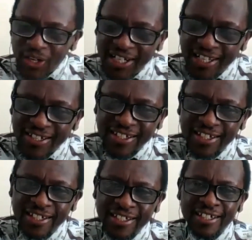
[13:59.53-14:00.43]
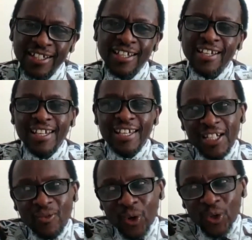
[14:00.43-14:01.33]
in the sea, he
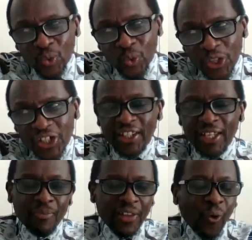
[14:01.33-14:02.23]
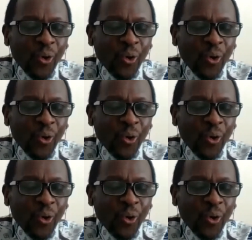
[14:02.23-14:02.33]
was watching them the whole